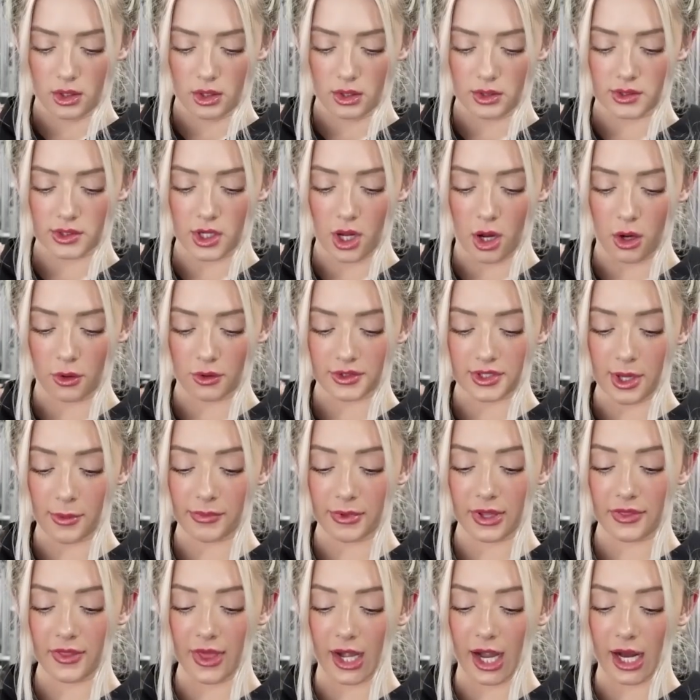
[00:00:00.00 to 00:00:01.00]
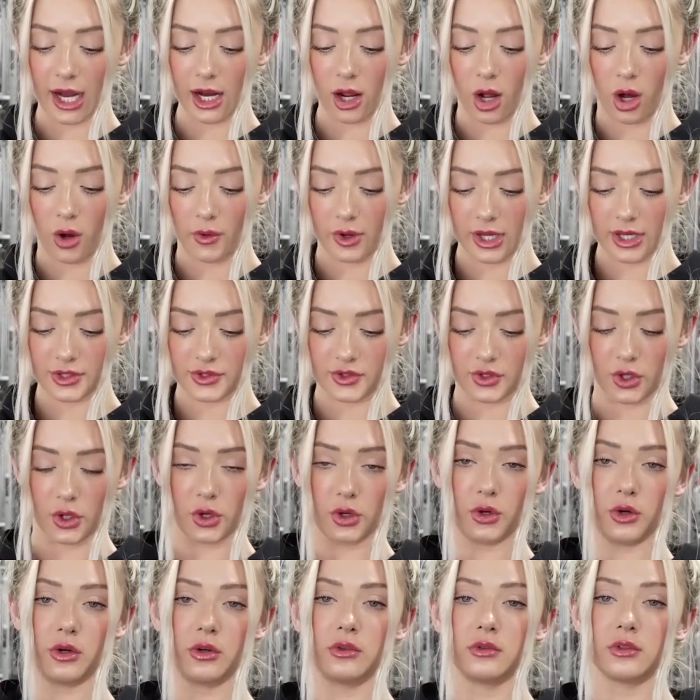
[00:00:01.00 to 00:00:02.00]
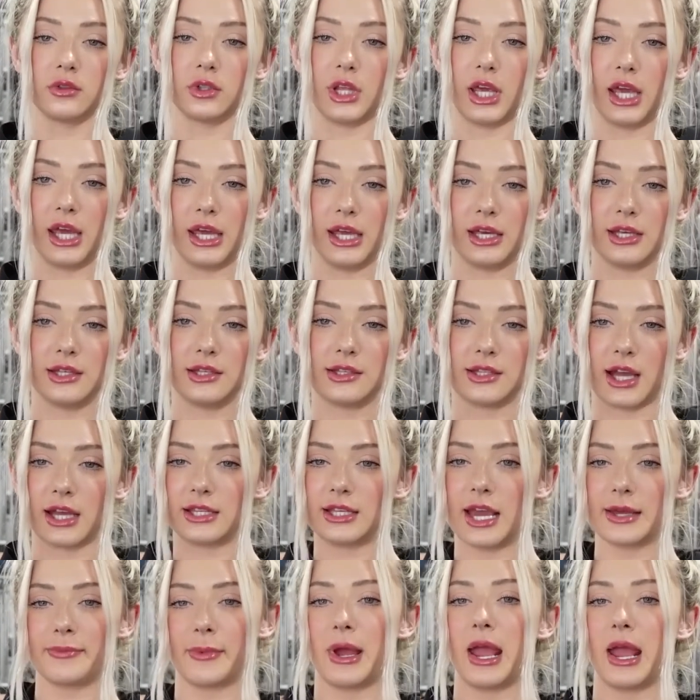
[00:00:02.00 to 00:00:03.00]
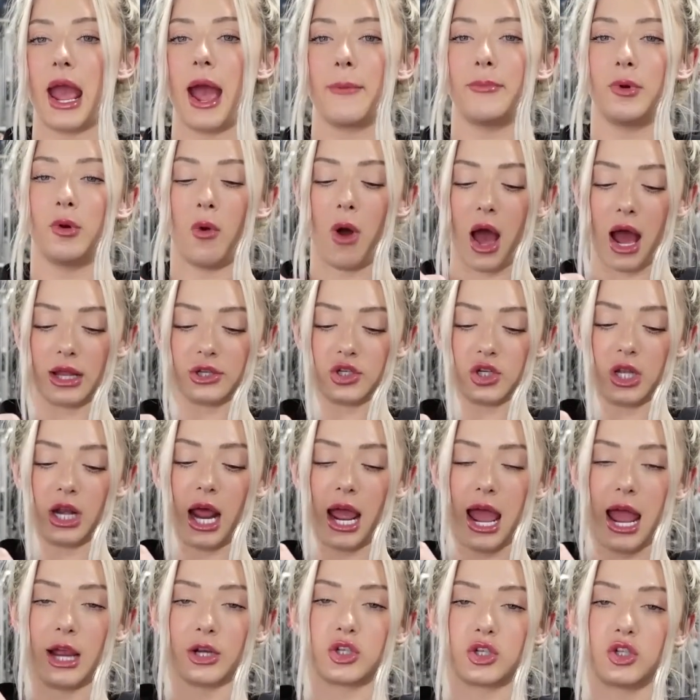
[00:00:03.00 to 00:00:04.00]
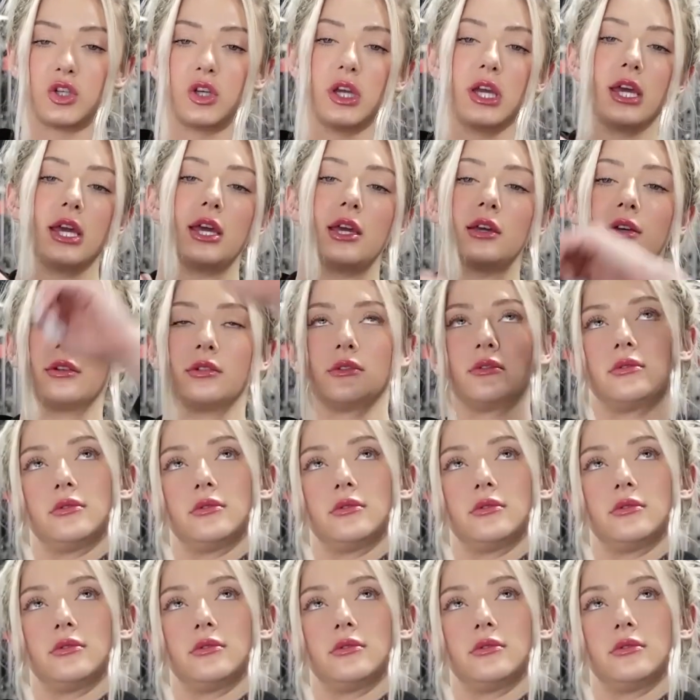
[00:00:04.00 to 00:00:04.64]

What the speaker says: So something that I always do is I take my Apple Watch and I actually